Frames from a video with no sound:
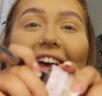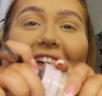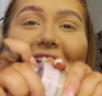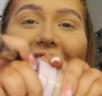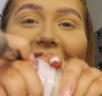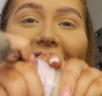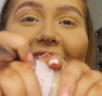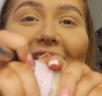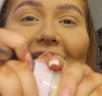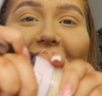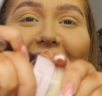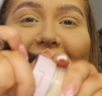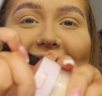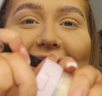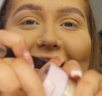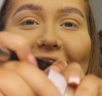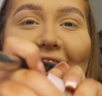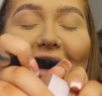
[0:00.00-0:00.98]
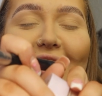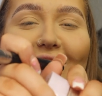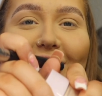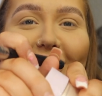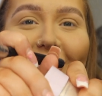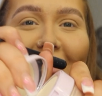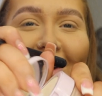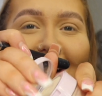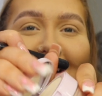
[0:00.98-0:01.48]

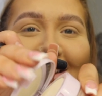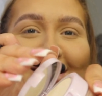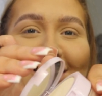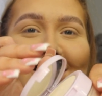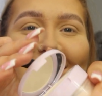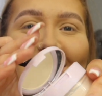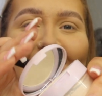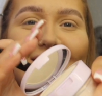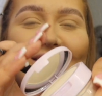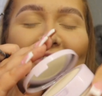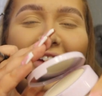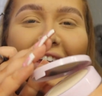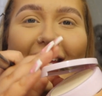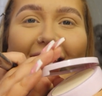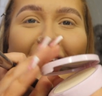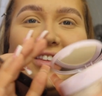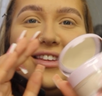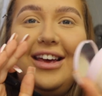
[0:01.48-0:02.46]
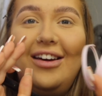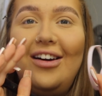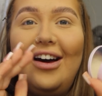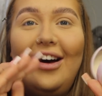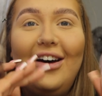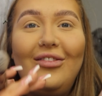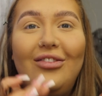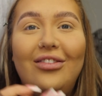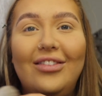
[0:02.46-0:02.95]
I just seem to make it so
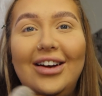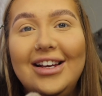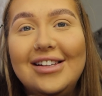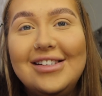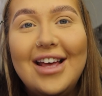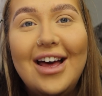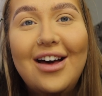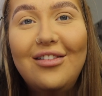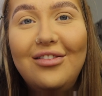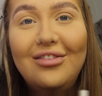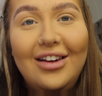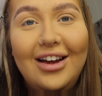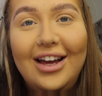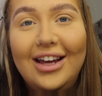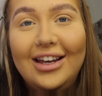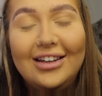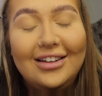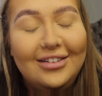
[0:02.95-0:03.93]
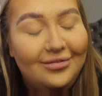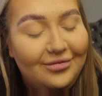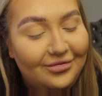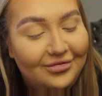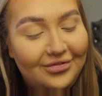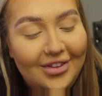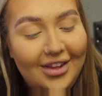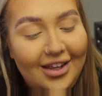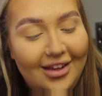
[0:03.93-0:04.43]
hard for myself. Like,
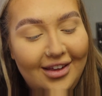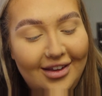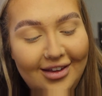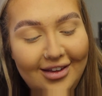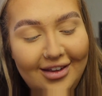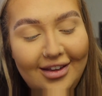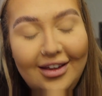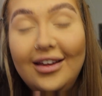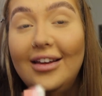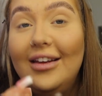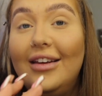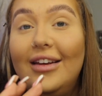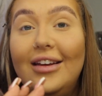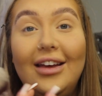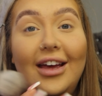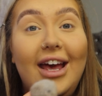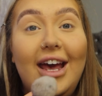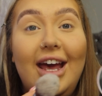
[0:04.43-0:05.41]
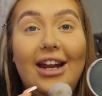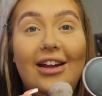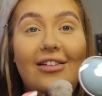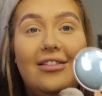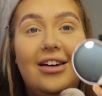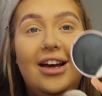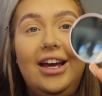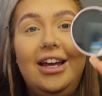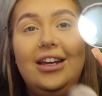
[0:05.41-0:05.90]

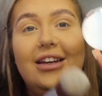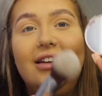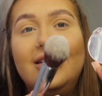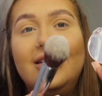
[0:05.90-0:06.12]
anyway,